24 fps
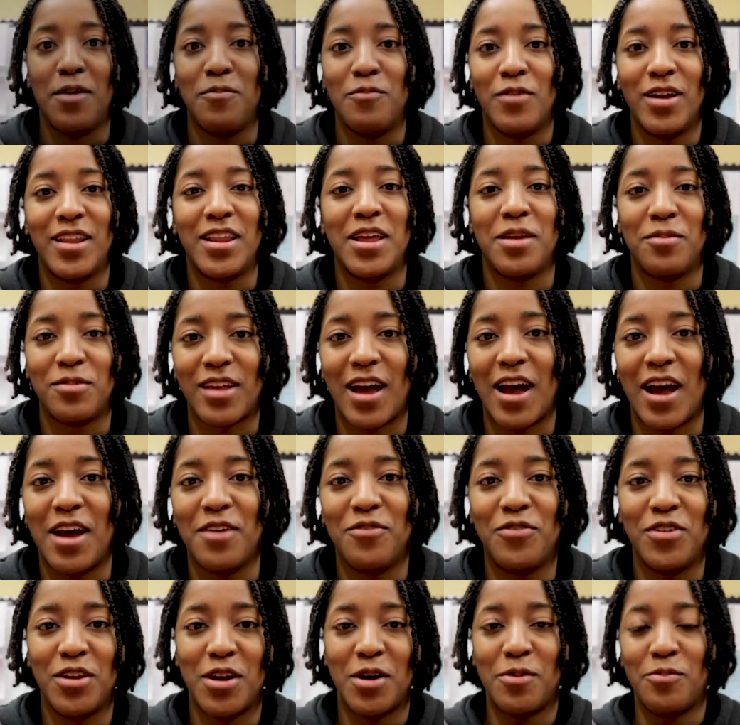my name is
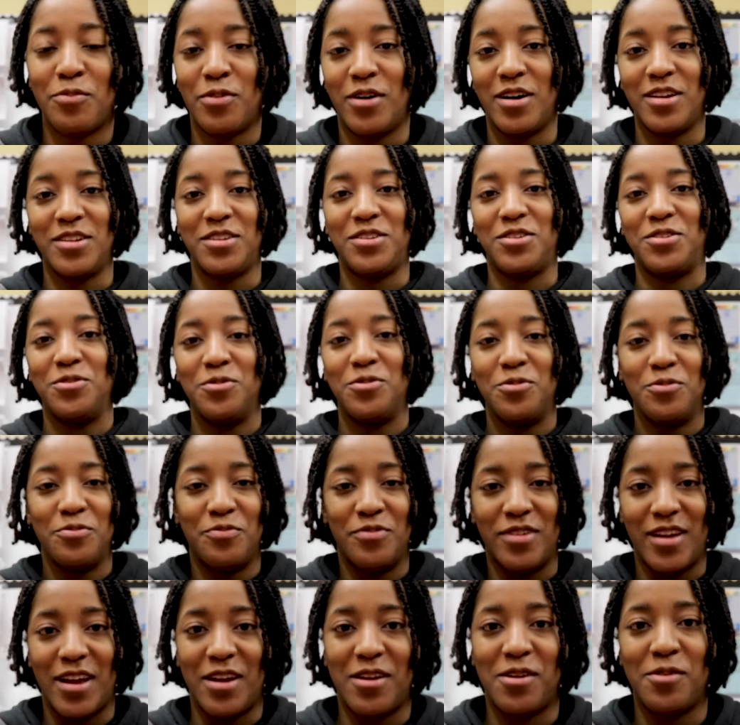Ivy Ambansu,
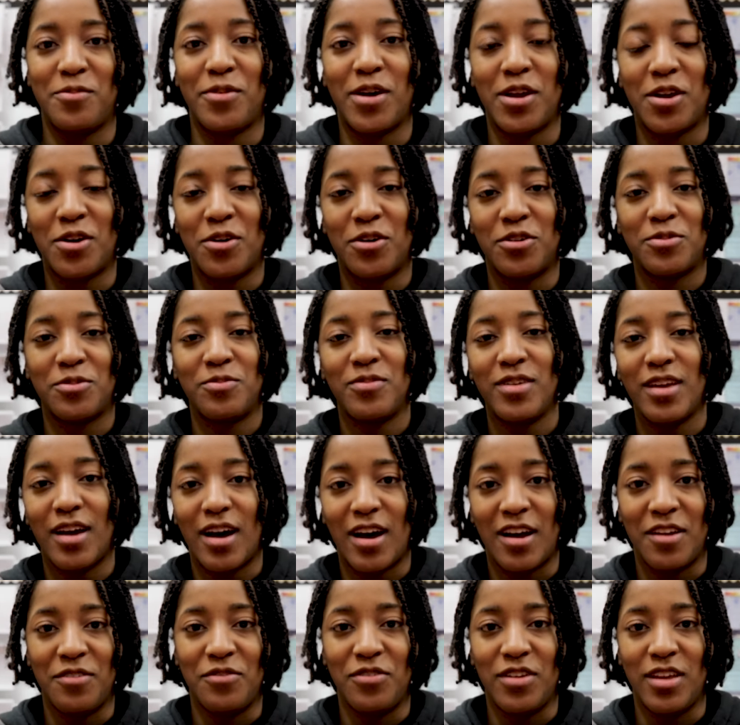but everybody calls me
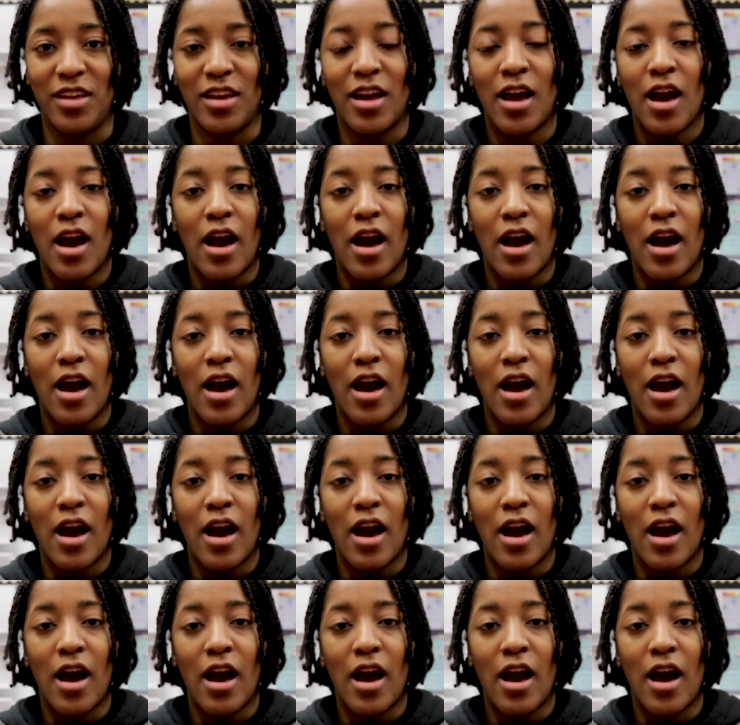Ivy.